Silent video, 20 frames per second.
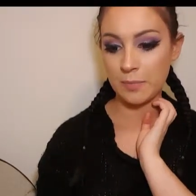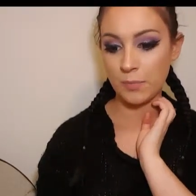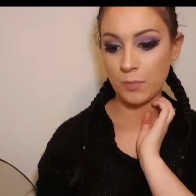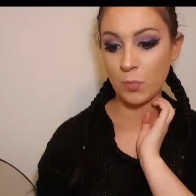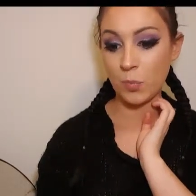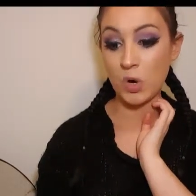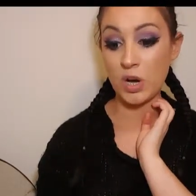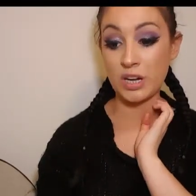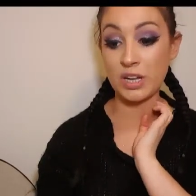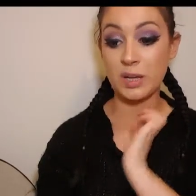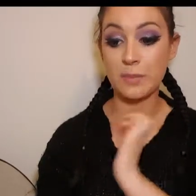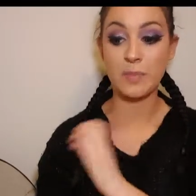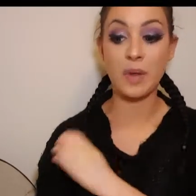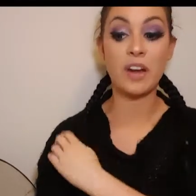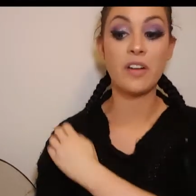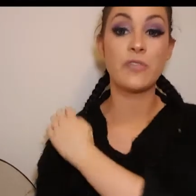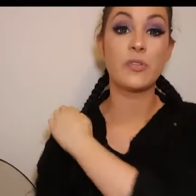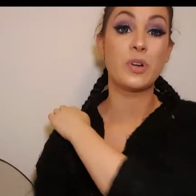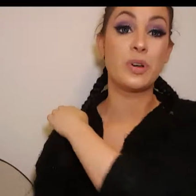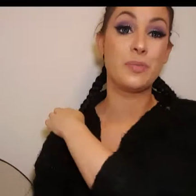Walking
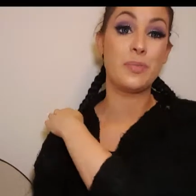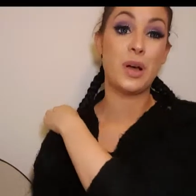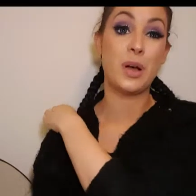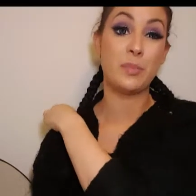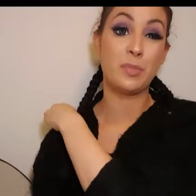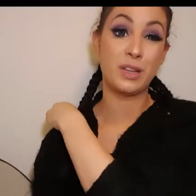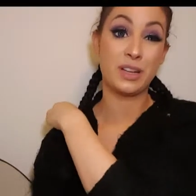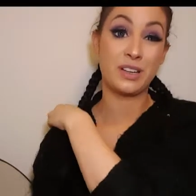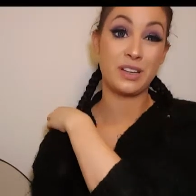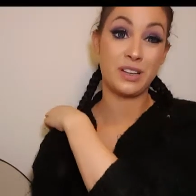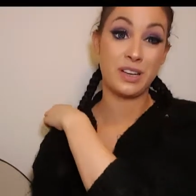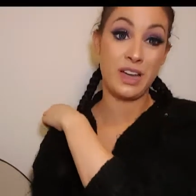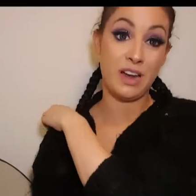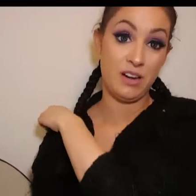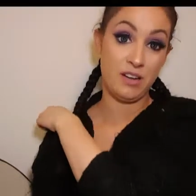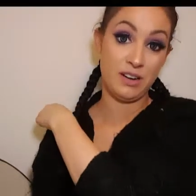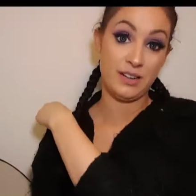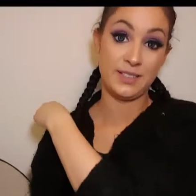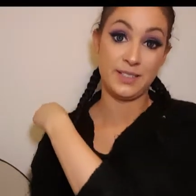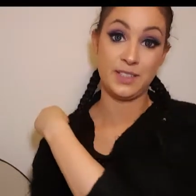barefoot in public
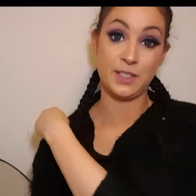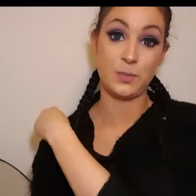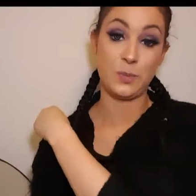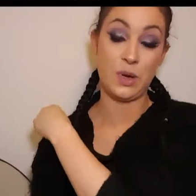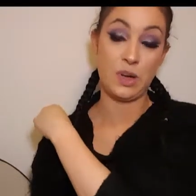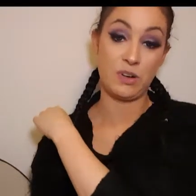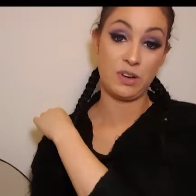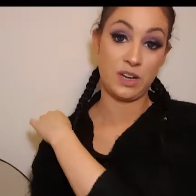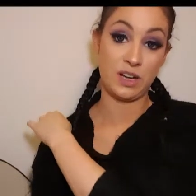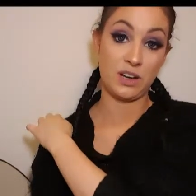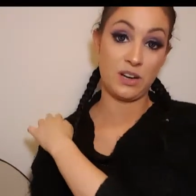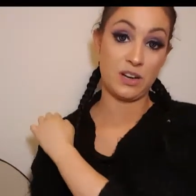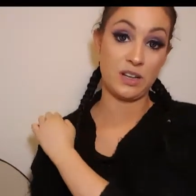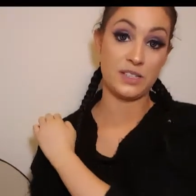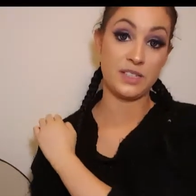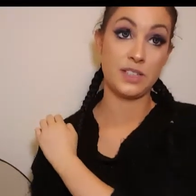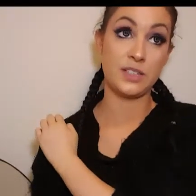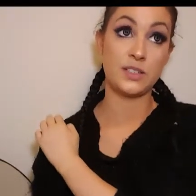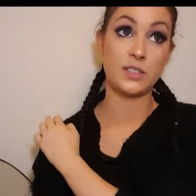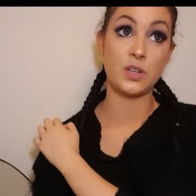areas as well can
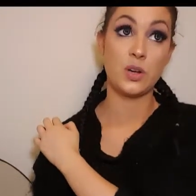cause it.